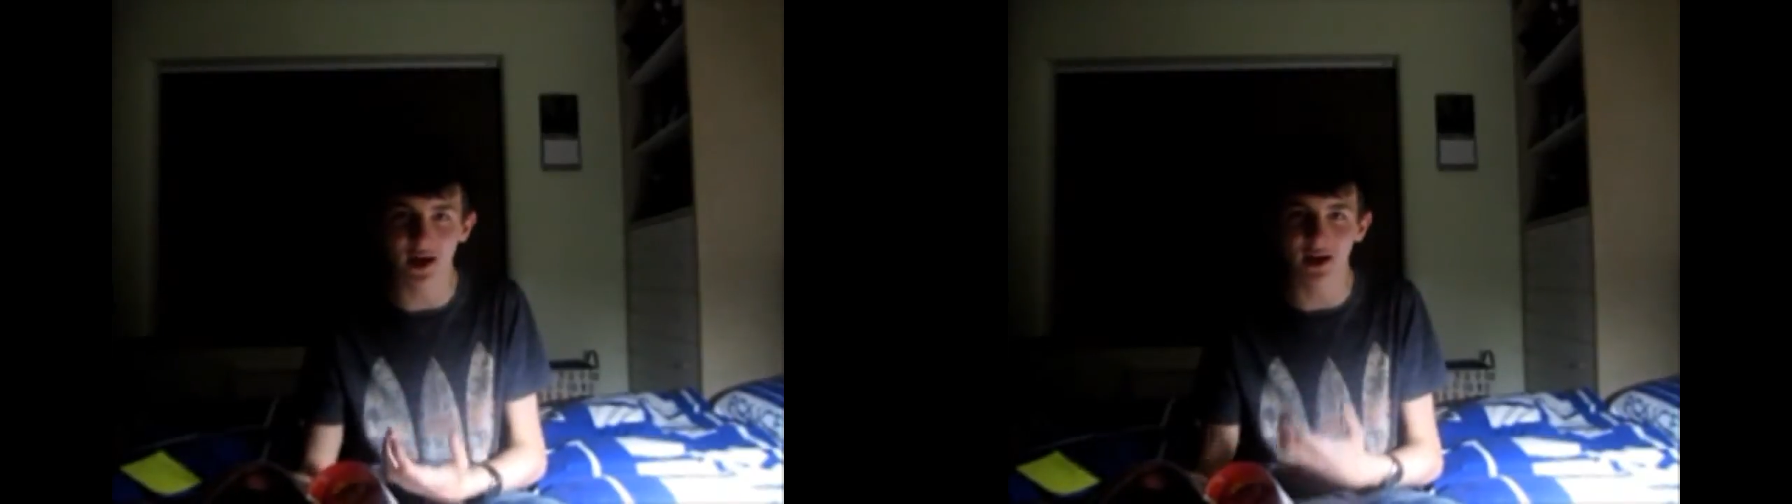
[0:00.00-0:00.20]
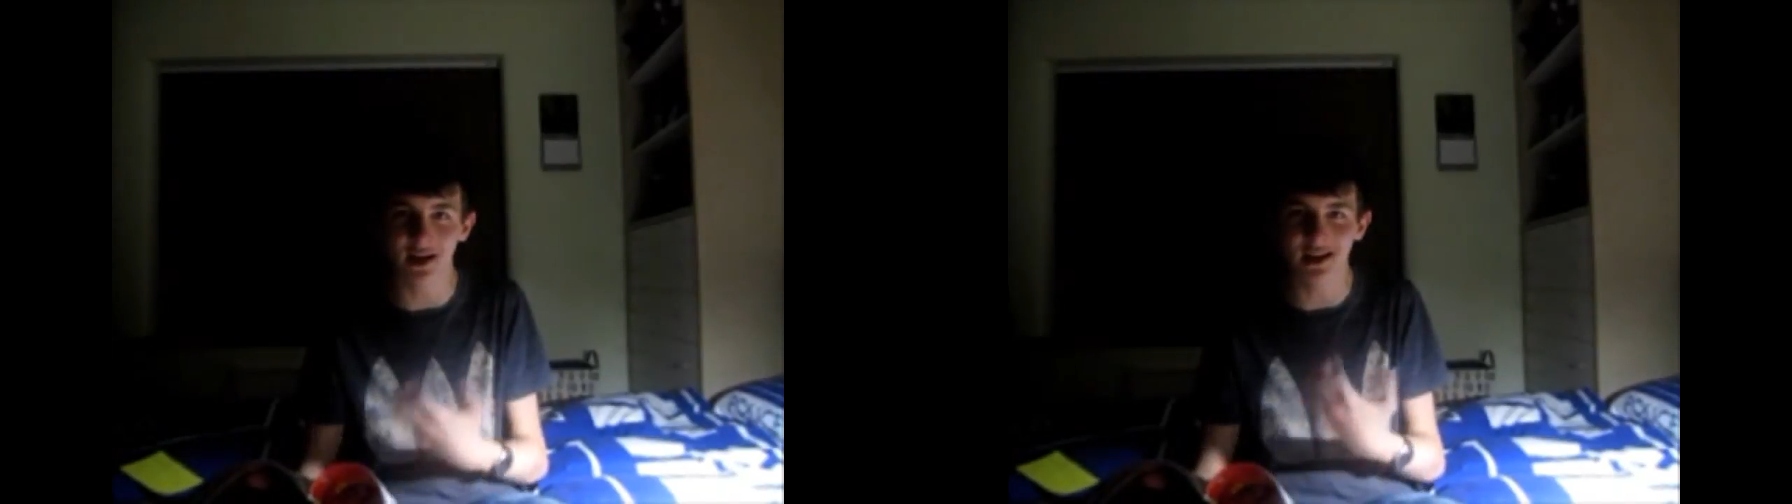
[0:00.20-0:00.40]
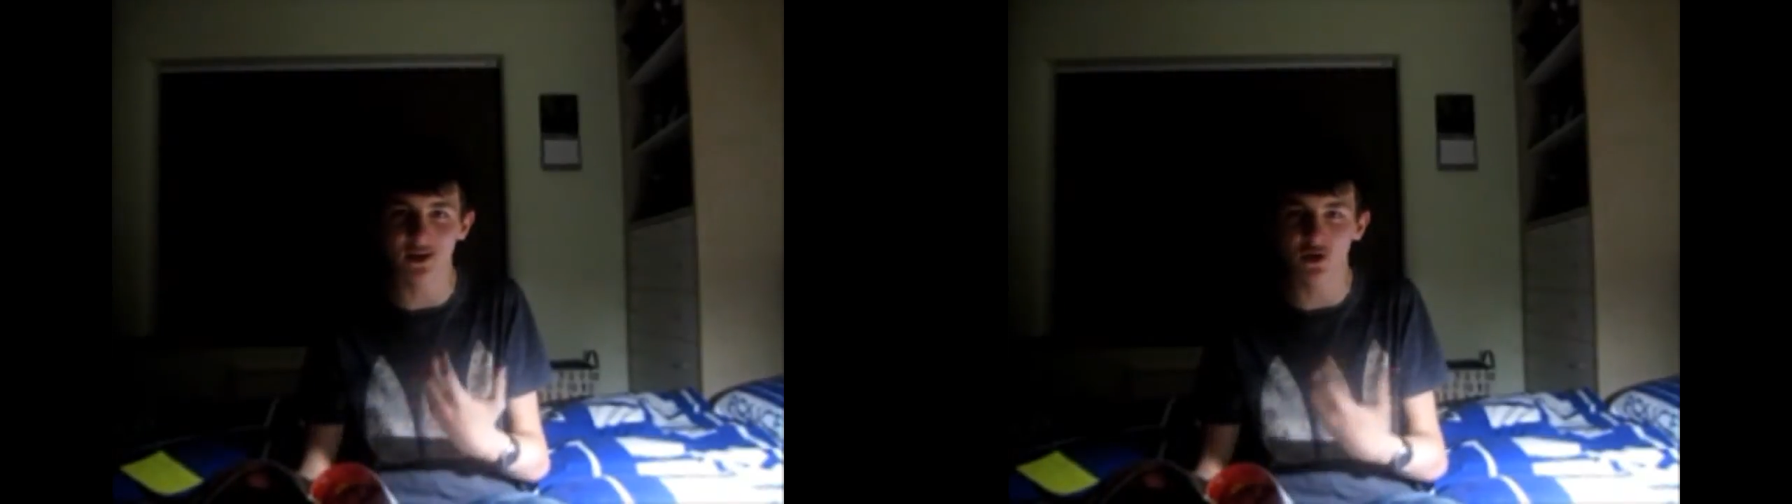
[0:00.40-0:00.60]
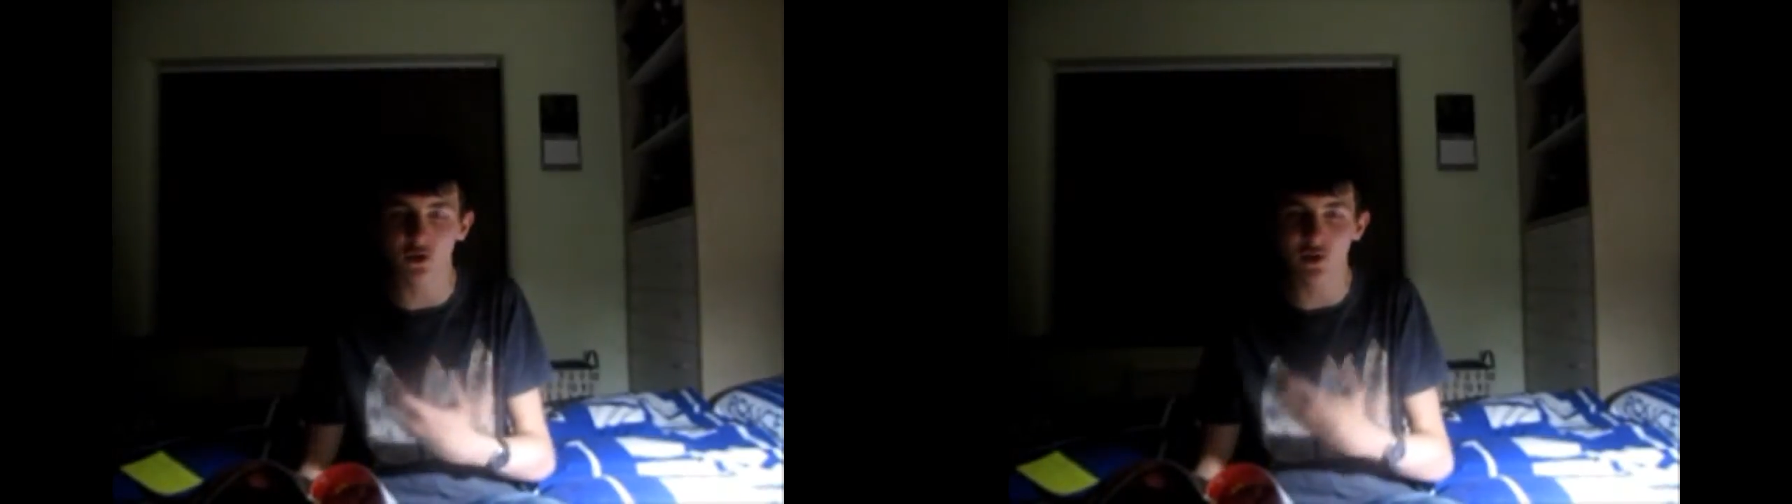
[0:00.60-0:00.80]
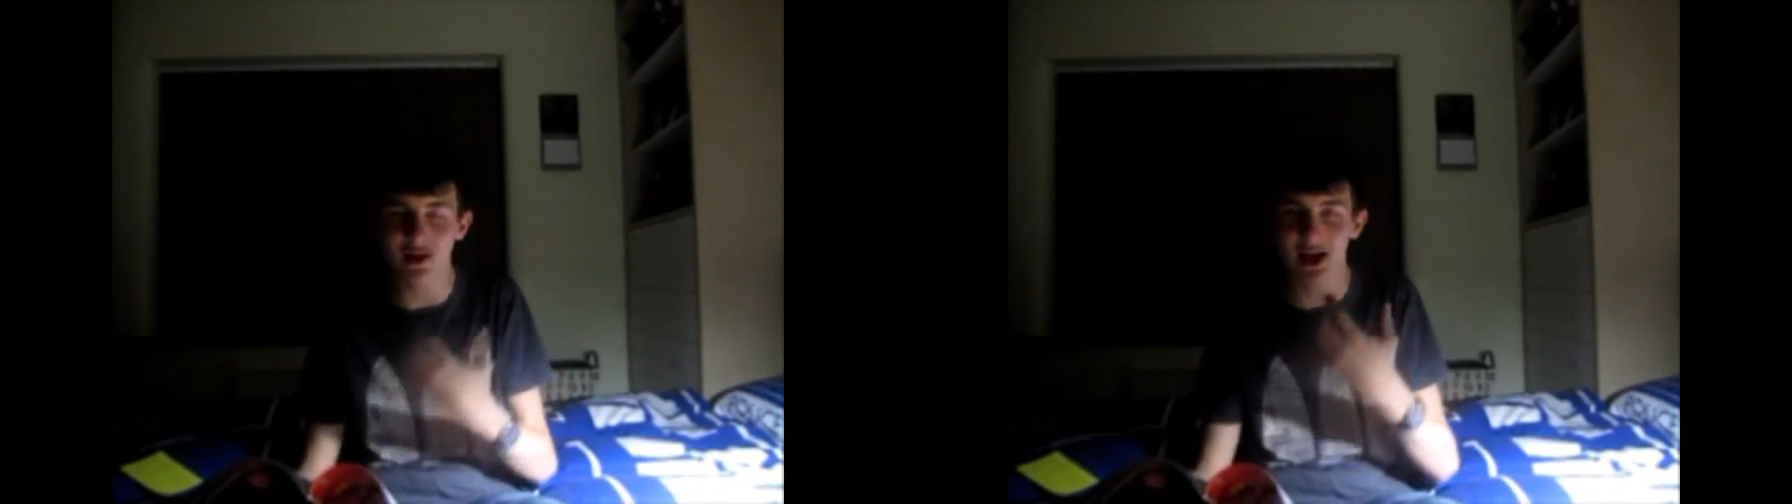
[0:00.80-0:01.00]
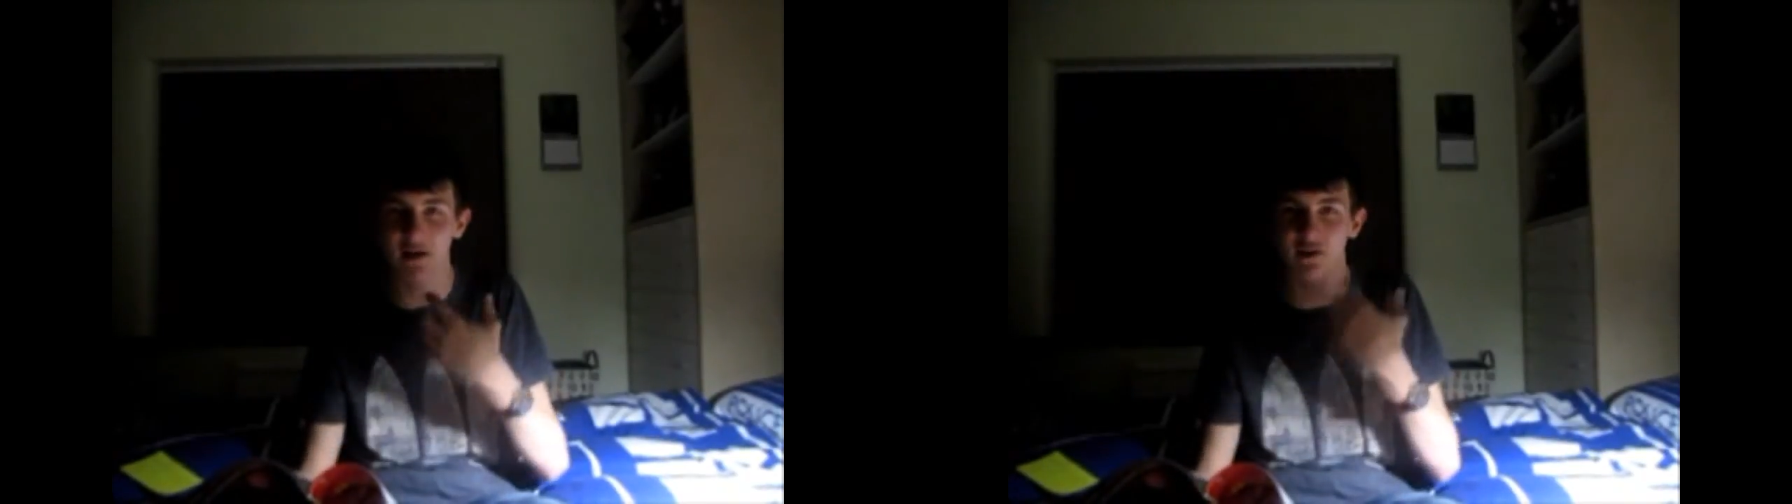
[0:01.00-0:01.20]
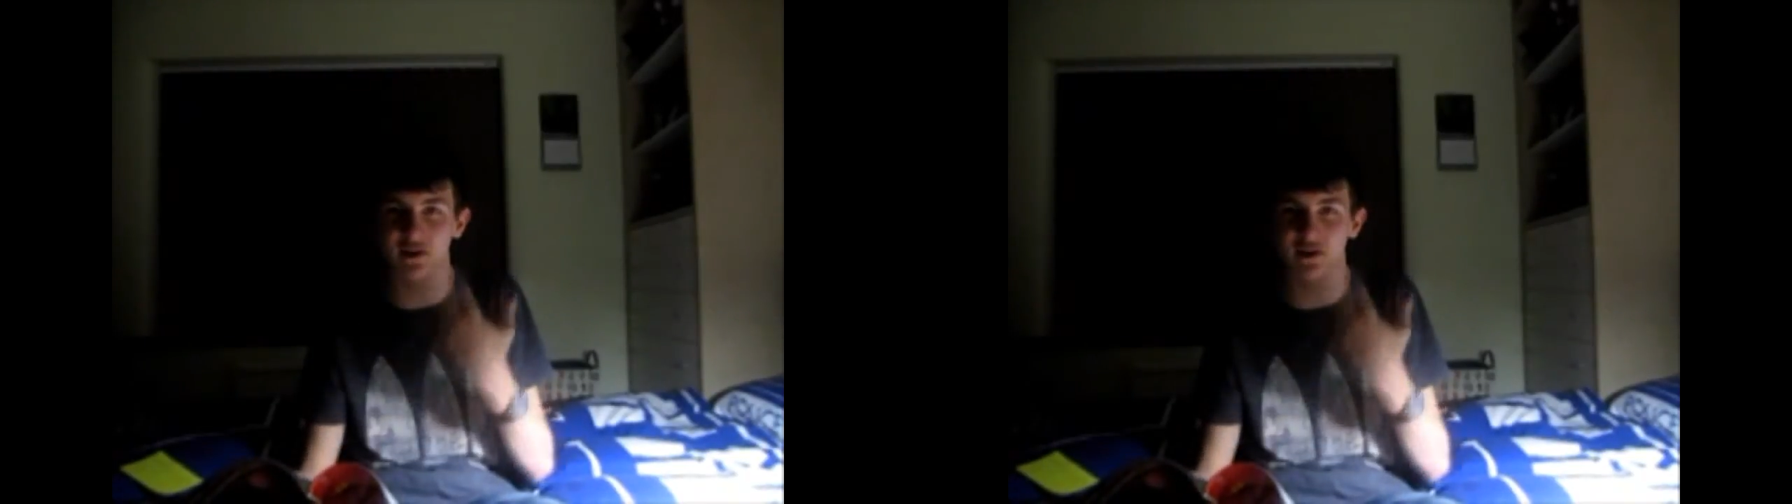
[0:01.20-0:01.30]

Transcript: and he doesn't really have a